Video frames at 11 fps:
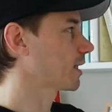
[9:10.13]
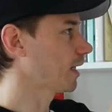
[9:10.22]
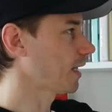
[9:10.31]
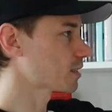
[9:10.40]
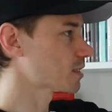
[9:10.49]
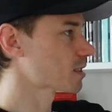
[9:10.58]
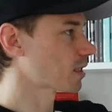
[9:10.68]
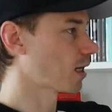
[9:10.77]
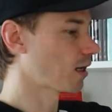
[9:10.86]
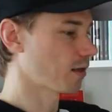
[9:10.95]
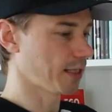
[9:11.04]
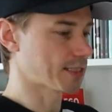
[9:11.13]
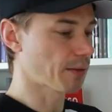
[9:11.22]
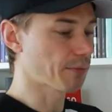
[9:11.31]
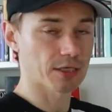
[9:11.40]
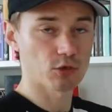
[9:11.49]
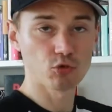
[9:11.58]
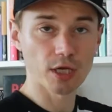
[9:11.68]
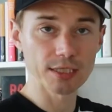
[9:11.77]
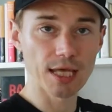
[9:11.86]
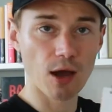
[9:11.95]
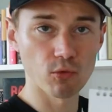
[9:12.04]
it's something you can
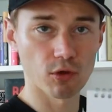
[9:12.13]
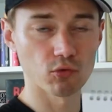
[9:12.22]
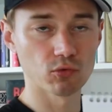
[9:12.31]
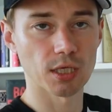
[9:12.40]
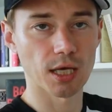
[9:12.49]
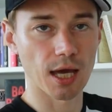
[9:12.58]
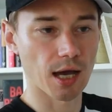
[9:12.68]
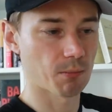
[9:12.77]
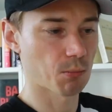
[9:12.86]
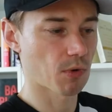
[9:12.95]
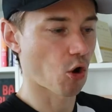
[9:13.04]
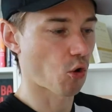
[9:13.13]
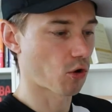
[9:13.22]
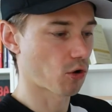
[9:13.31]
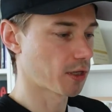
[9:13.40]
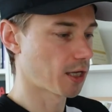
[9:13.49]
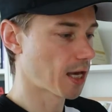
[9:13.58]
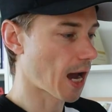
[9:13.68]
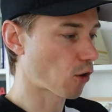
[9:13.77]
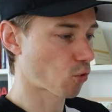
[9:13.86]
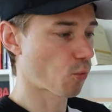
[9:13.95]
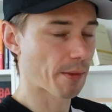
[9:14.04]
download on
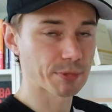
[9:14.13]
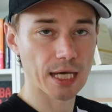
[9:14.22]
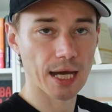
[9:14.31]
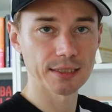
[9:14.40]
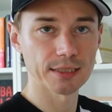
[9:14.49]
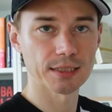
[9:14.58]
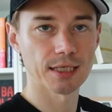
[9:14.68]
our website,